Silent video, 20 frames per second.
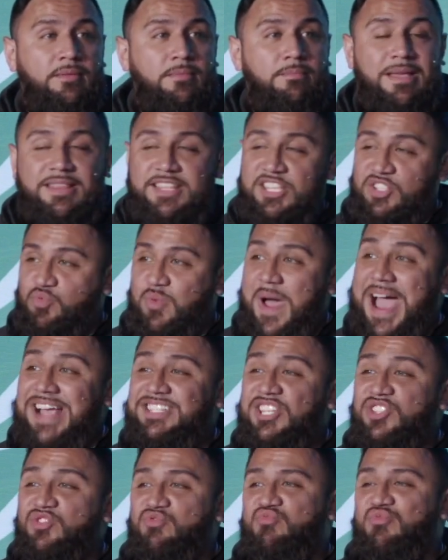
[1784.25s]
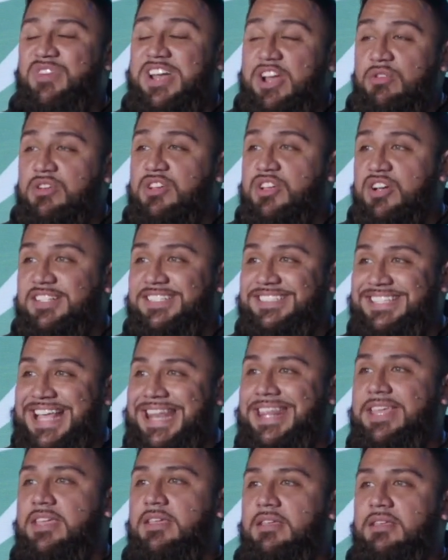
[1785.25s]
Like, this rice is real good,
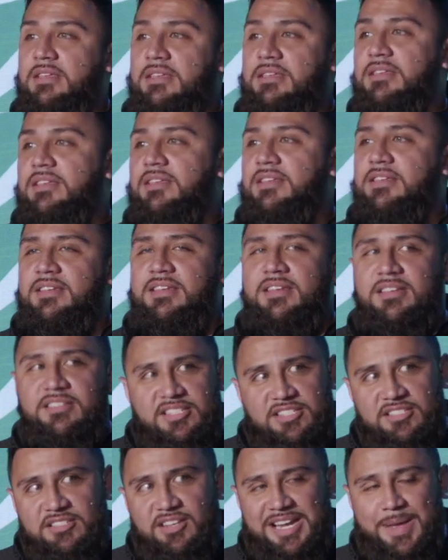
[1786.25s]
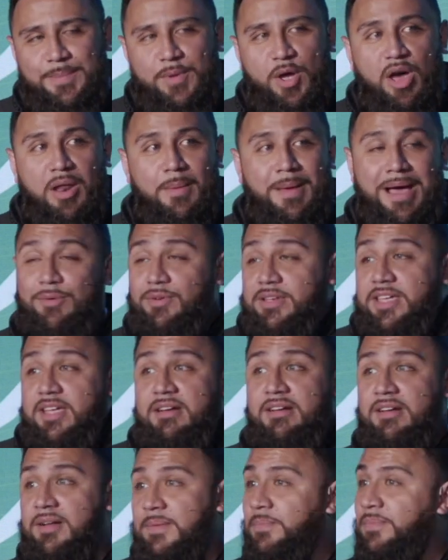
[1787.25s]
Sunny looking at me all, I don't
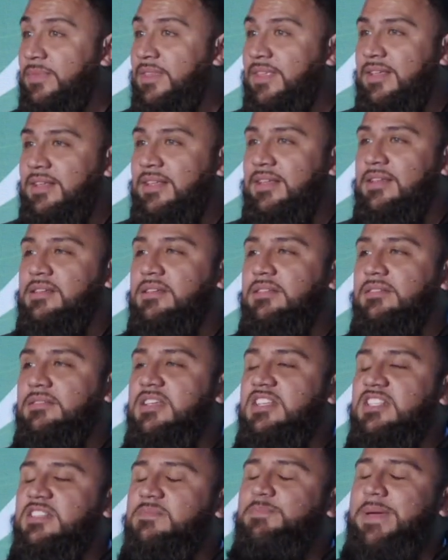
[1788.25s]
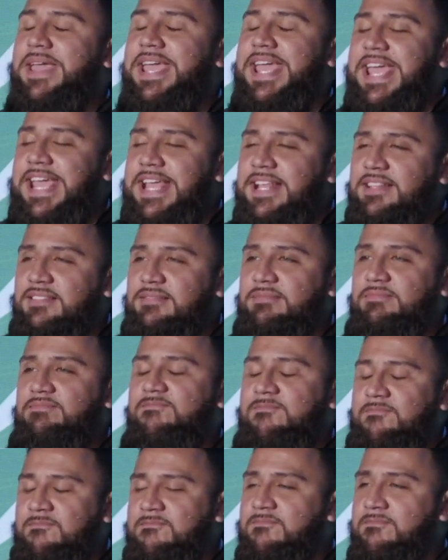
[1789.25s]
care. These beans,
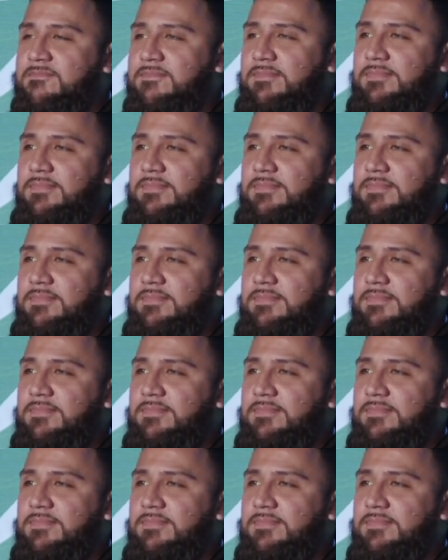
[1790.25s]
mm.